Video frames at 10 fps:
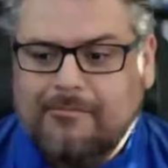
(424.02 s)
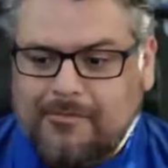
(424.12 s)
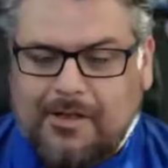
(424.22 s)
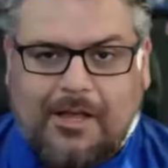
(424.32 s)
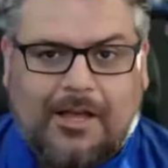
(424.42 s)

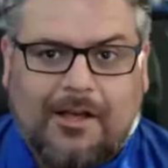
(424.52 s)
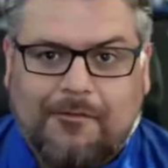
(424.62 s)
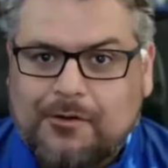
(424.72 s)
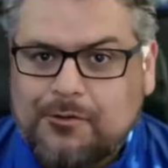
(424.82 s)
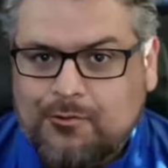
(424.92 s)

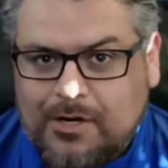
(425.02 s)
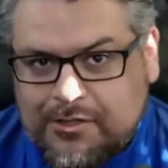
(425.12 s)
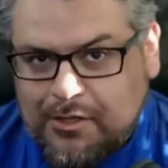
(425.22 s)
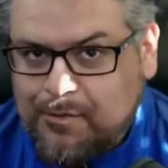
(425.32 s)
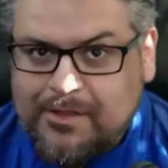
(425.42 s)

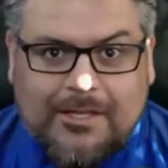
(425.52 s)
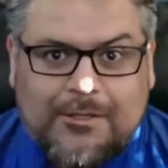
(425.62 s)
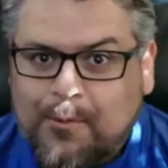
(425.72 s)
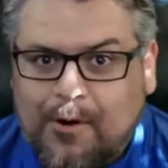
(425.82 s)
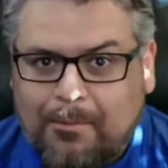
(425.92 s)
frustration with this
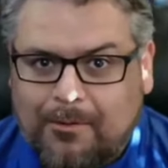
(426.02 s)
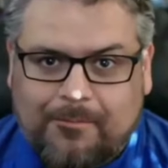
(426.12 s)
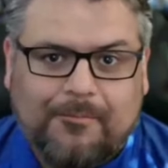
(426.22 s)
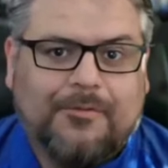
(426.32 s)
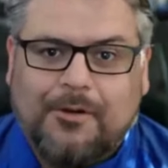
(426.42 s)
problem."
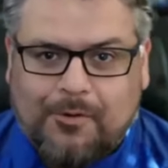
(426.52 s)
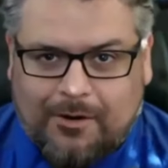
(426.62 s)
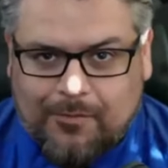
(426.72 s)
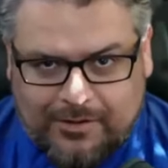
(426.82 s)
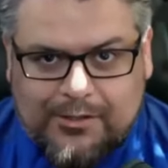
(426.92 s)
So
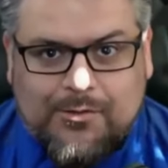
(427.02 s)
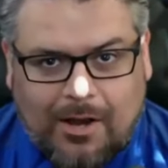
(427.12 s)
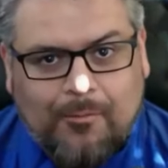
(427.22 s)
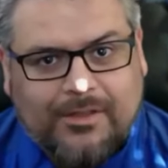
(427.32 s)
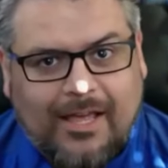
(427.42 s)
whatever,
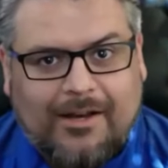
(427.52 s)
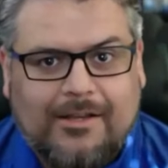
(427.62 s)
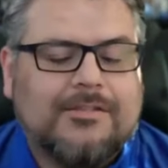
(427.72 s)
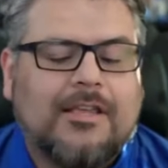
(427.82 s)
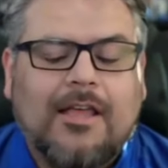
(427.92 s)
describe what that
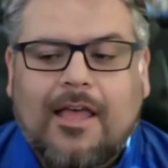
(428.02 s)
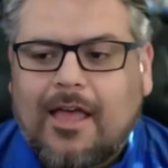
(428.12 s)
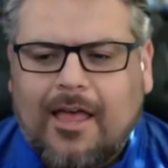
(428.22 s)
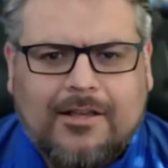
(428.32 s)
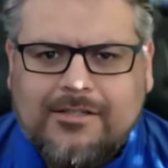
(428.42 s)
is.
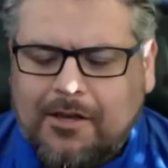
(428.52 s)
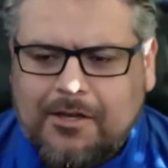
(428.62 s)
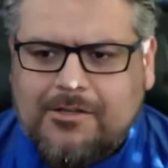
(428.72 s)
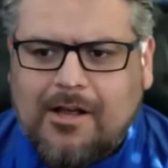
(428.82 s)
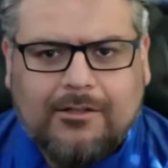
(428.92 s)
"Hey, I saw
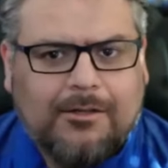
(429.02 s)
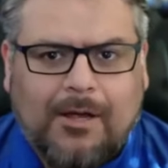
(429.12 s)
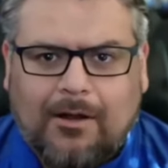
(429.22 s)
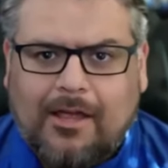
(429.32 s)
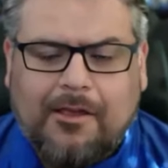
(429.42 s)
you talked
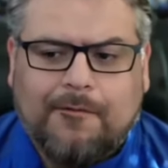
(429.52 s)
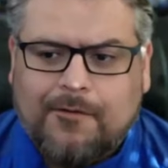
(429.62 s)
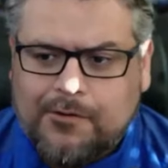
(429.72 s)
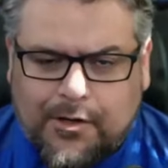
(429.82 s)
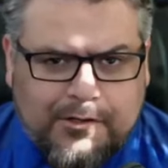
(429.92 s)
about like your
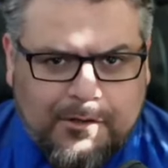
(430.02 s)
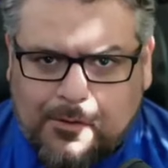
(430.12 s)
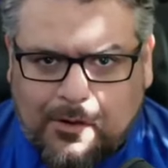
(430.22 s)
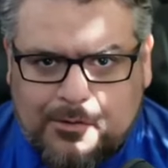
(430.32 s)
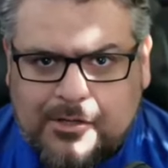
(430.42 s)
frustration
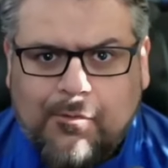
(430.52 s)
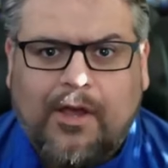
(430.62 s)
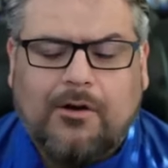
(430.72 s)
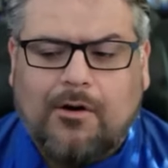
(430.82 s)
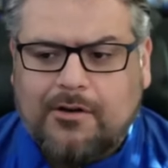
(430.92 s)
with losing
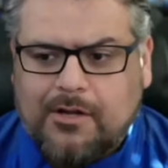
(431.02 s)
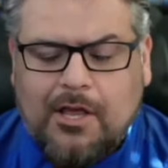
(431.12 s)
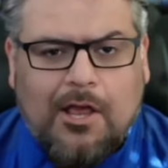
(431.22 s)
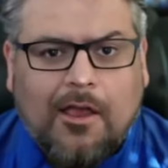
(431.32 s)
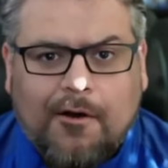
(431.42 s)
weight, or
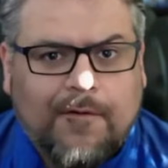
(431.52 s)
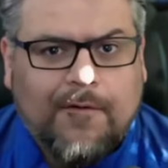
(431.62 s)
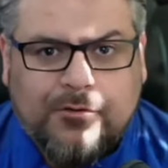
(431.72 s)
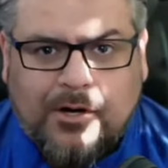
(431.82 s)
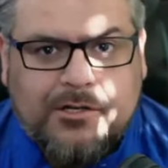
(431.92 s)
your
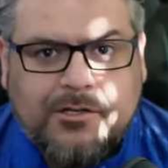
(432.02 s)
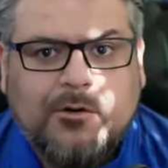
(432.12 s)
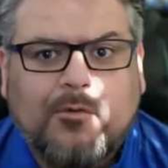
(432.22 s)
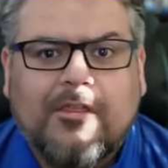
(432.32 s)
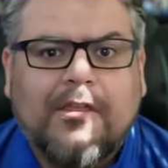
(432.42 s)

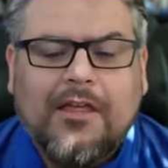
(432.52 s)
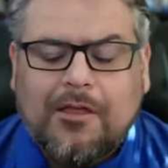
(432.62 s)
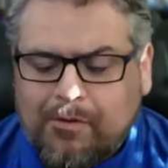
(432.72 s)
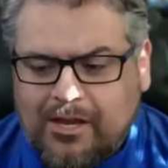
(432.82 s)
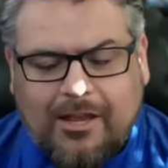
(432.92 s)
frustration with
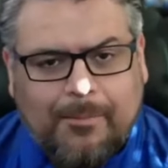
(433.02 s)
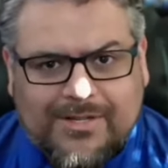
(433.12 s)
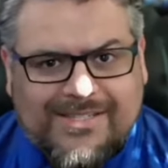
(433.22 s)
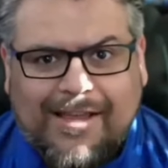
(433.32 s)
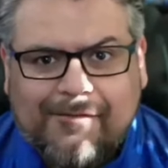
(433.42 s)
being able to
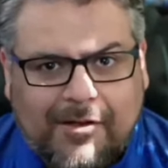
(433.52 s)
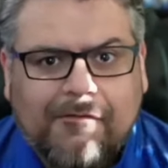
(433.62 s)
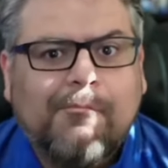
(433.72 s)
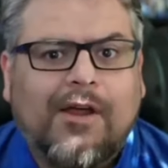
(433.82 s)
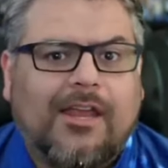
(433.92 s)
save
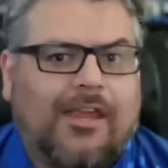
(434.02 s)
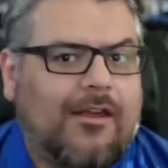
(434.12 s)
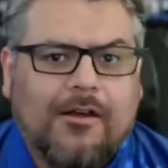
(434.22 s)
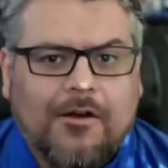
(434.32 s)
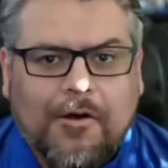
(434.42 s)
enough money,
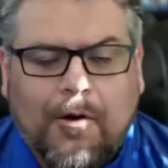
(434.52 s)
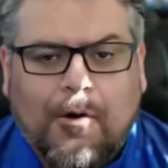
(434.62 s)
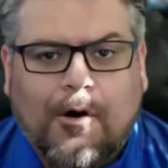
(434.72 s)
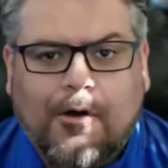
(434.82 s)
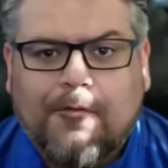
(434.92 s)

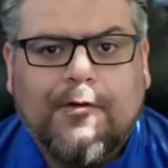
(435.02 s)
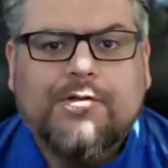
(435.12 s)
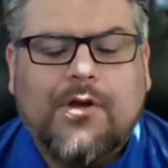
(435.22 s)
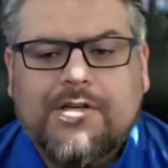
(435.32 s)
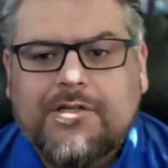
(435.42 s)
or your
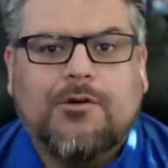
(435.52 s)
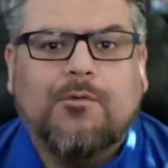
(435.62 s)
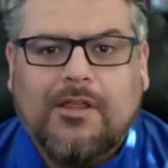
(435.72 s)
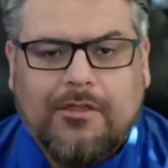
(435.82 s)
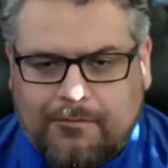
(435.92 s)
frustration
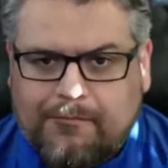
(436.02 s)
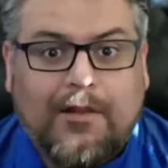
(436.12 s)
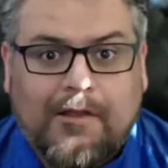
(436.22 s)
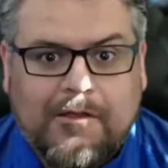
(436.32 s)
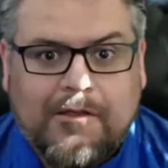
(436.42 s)
with
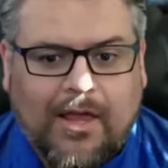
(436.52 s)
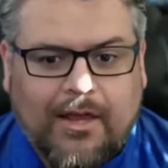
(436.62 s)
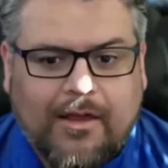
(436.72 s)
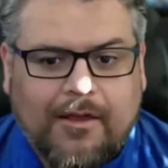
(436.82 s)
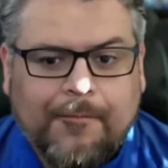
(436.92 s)
fill in the
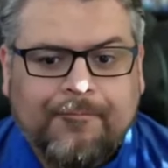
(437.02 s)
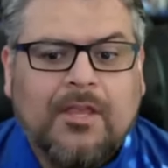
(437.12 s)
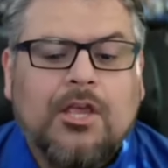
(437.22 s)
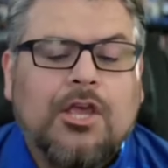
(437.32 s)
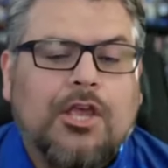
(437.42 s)
blank.
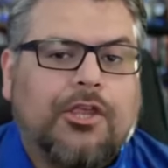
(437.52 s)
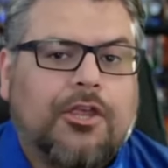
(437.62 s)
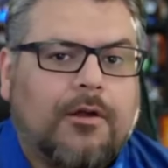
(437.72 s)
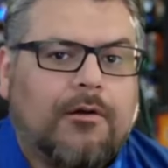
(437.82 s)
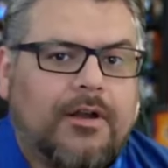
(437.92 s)

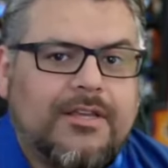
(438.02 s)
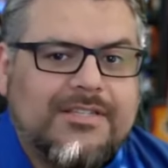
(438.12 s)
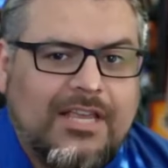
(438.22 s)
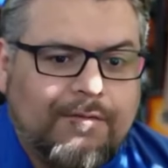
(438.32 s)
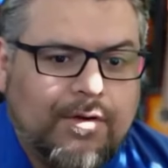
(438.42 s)

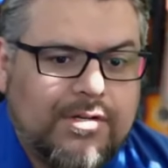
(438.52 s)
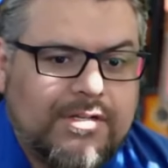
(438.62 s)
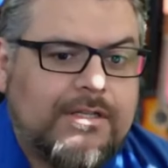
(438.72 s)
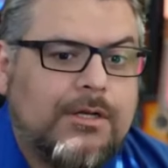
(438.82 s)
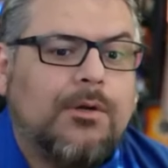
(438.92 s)
Curious if you're
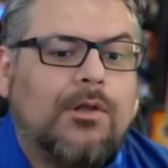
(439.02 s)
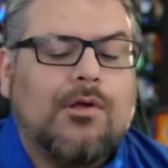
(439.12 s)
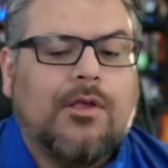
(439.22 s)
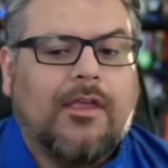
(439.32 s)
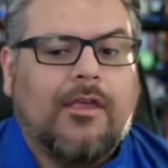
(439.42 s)
still
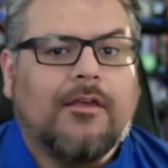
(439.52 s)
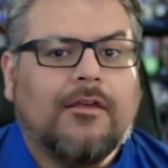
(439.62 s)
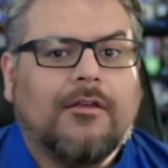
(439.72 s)
looking